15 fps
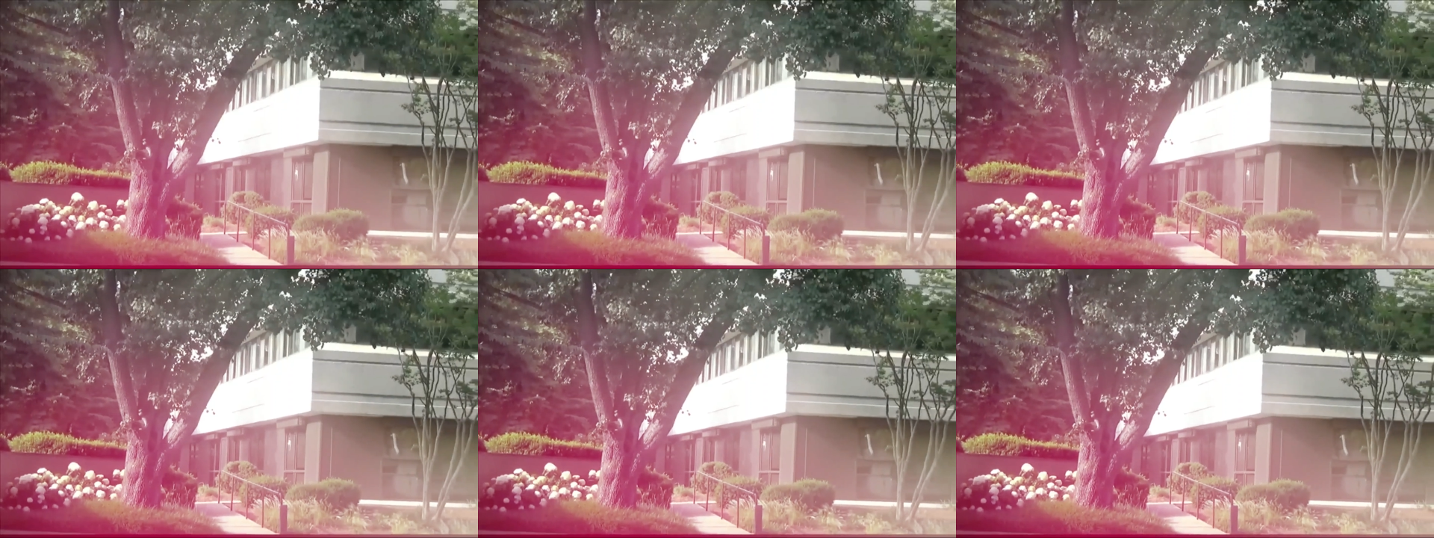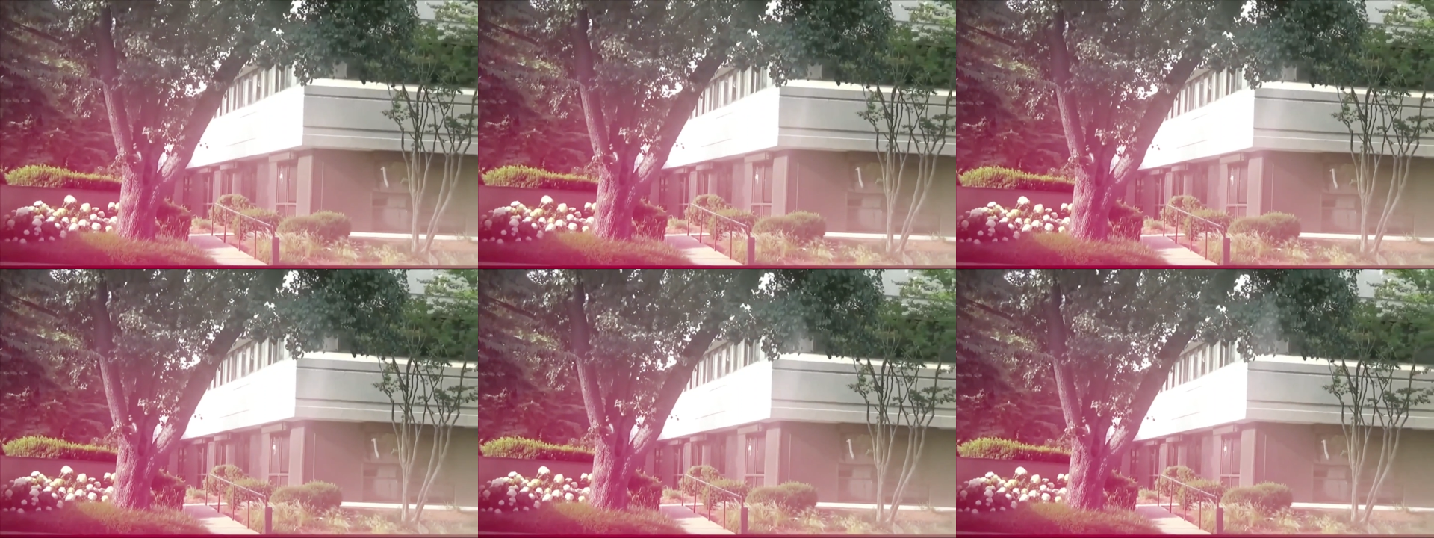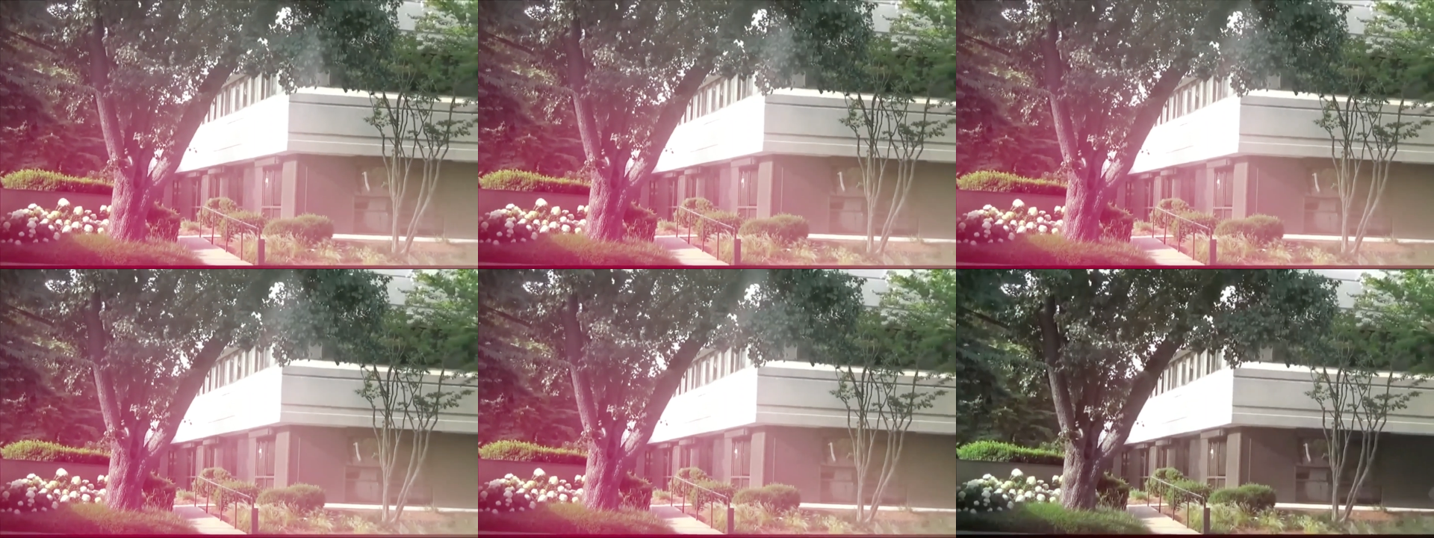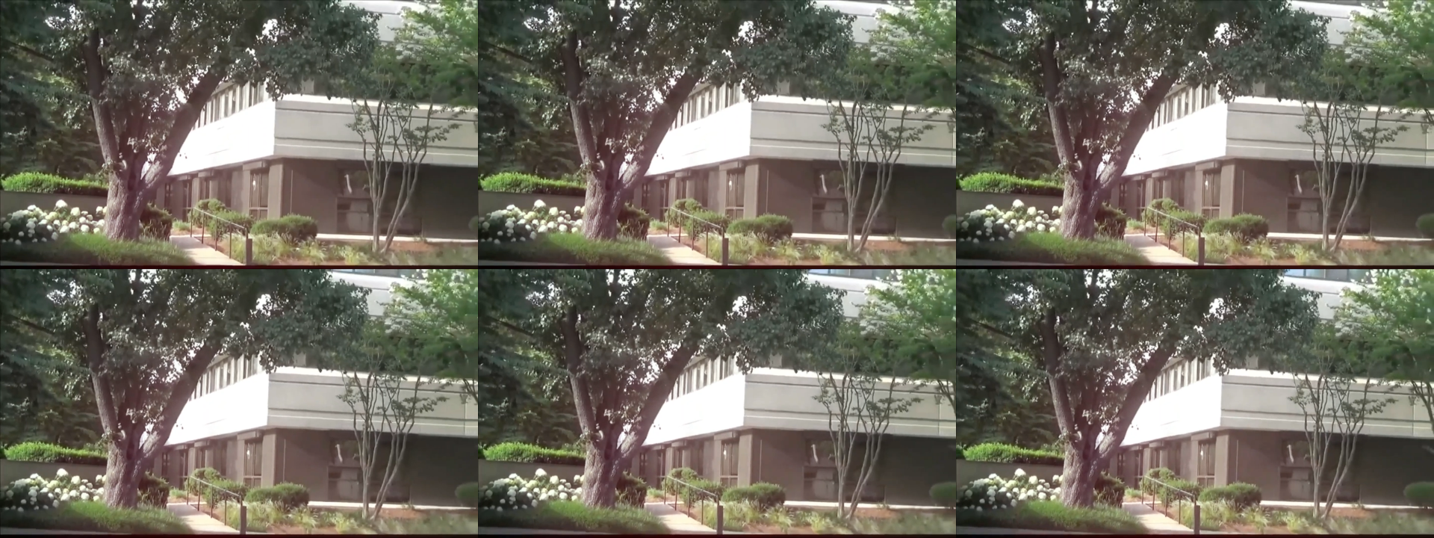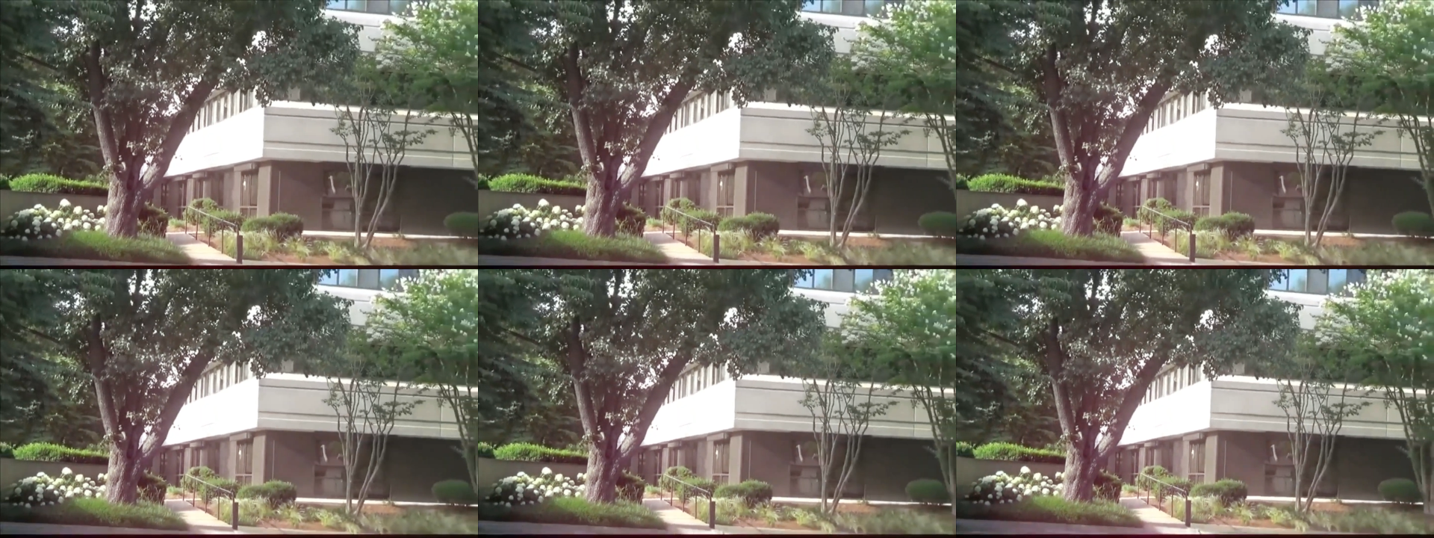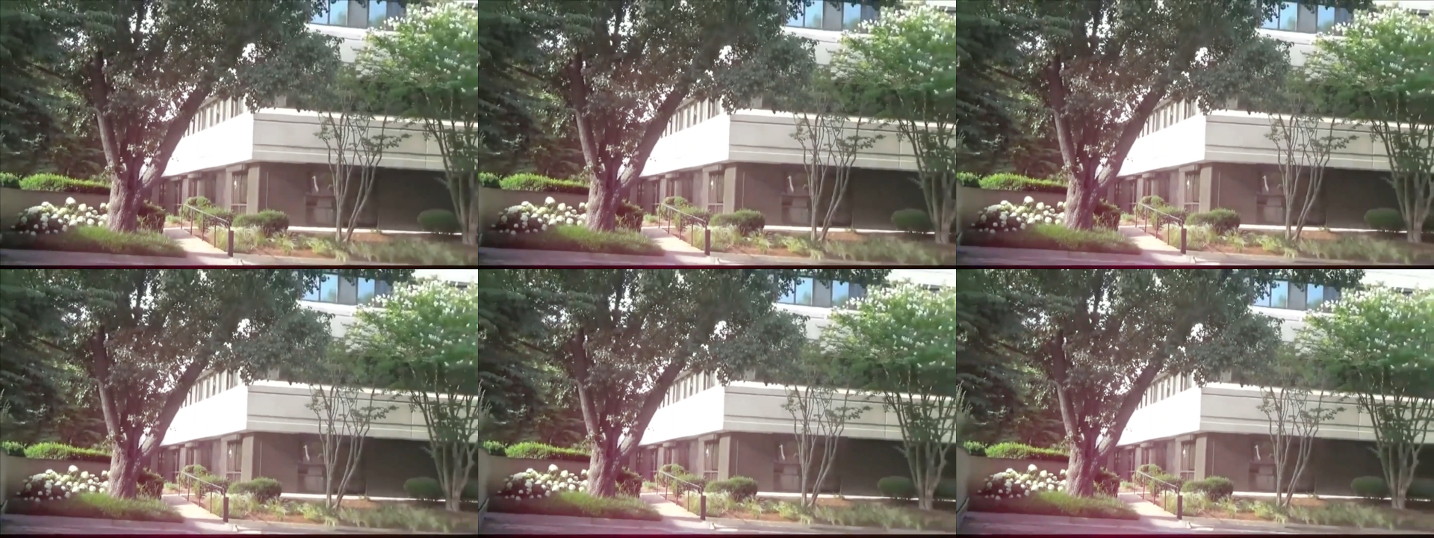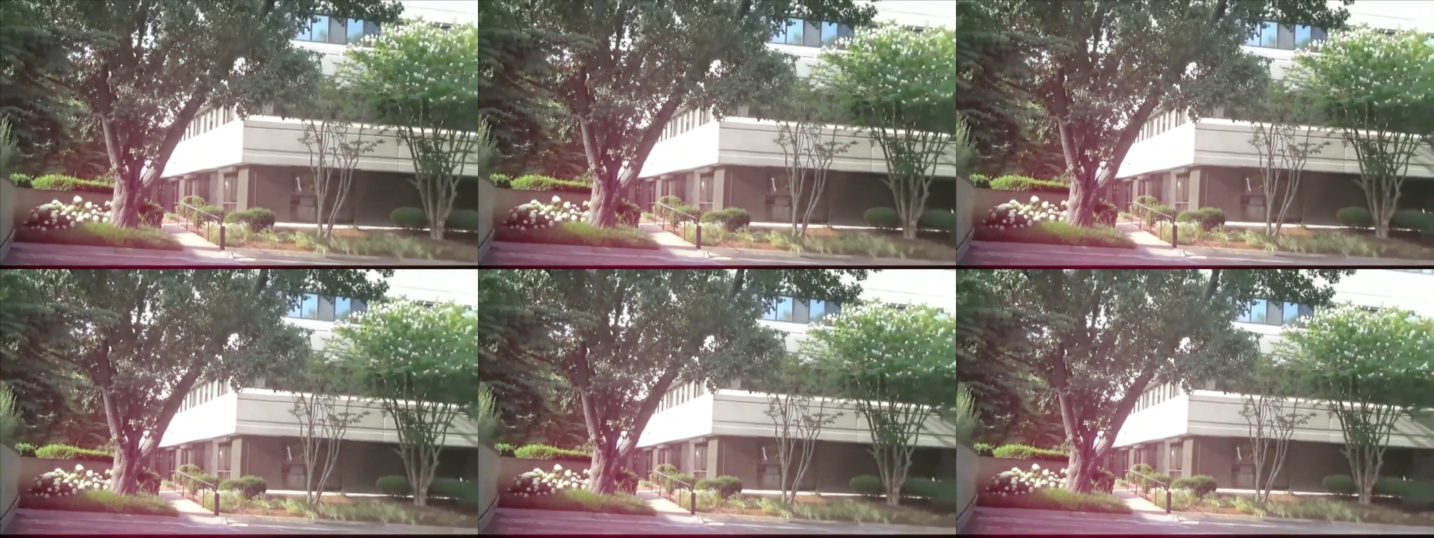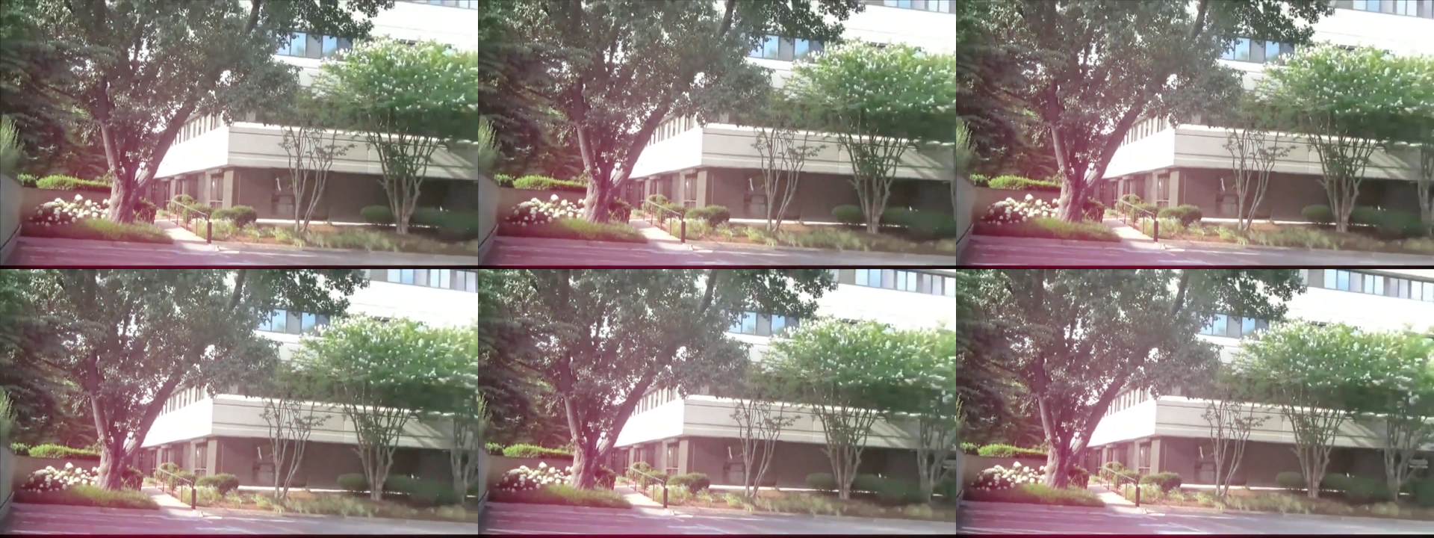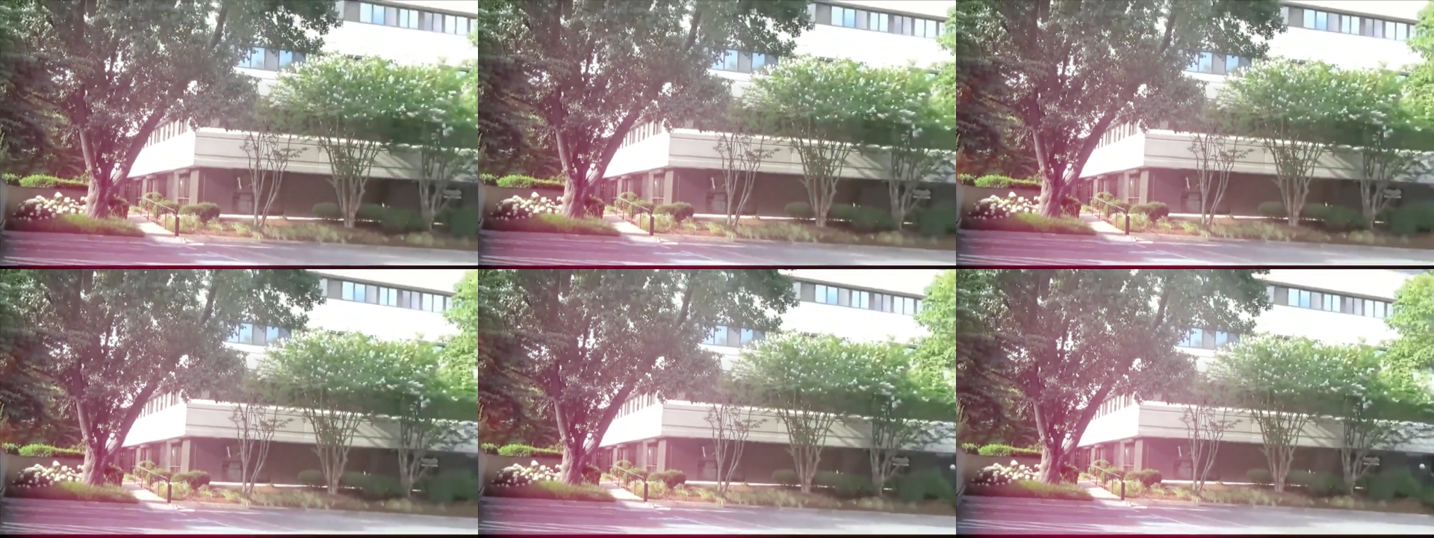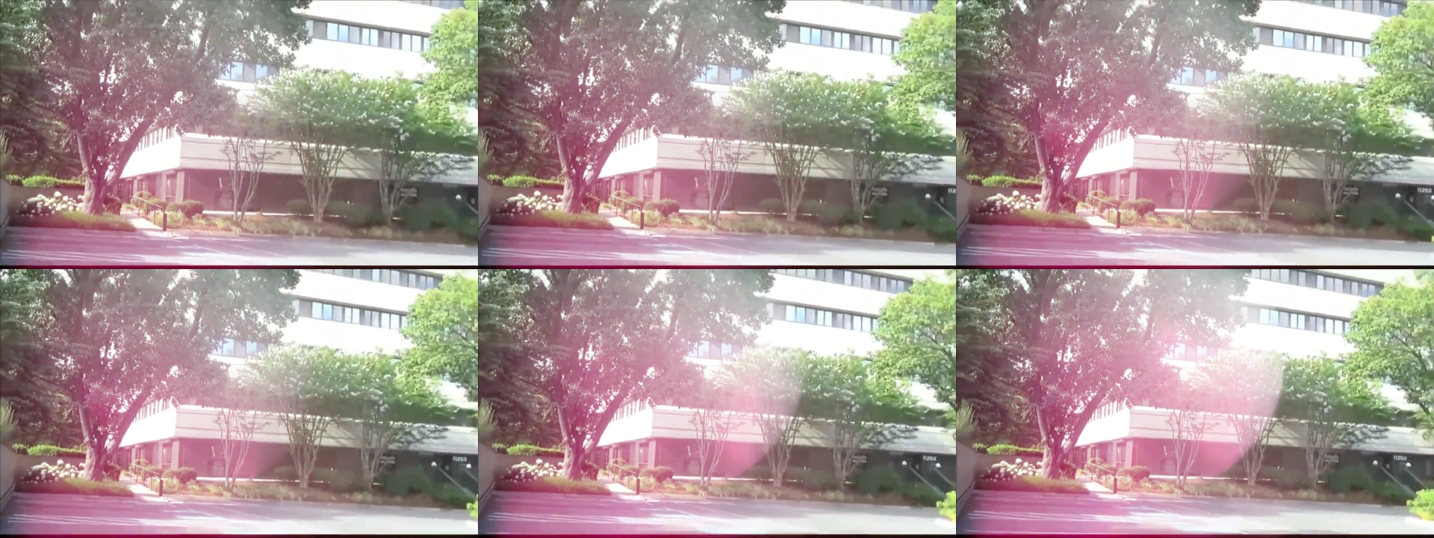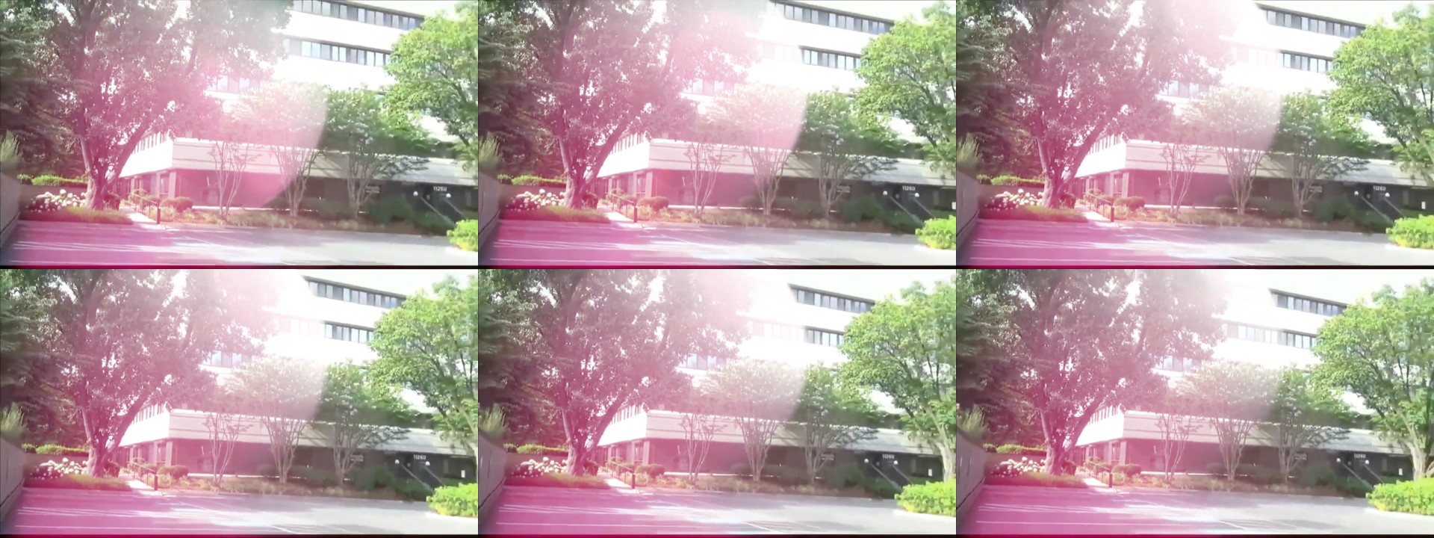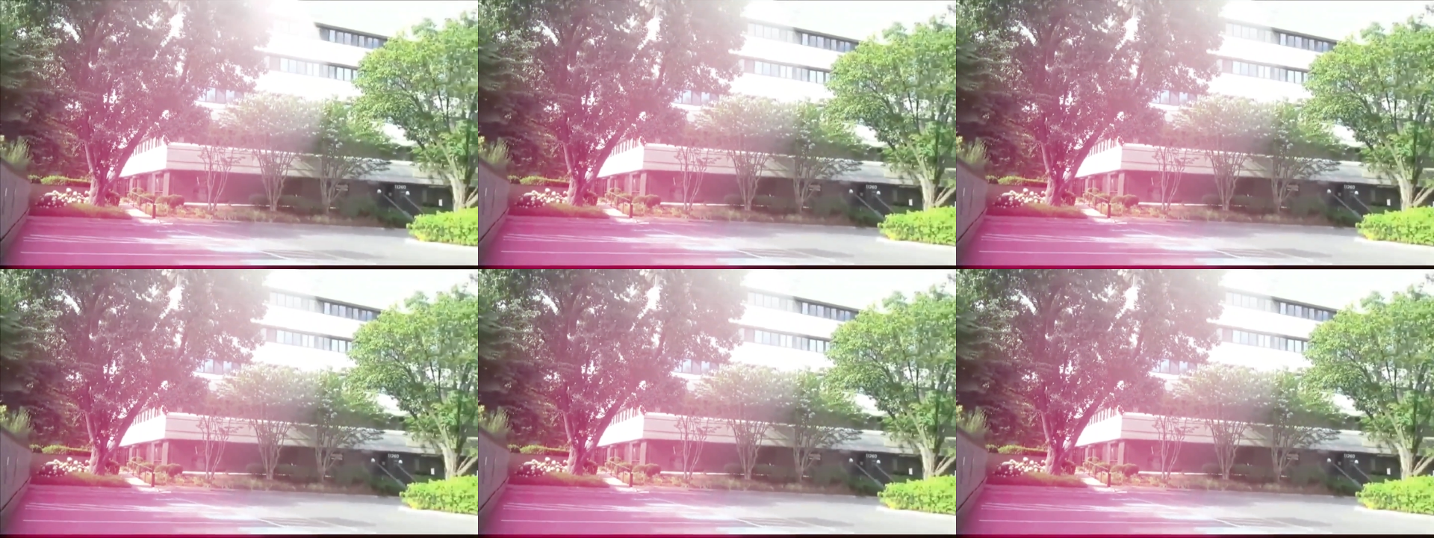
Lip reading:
Nobody's mouth can be seen.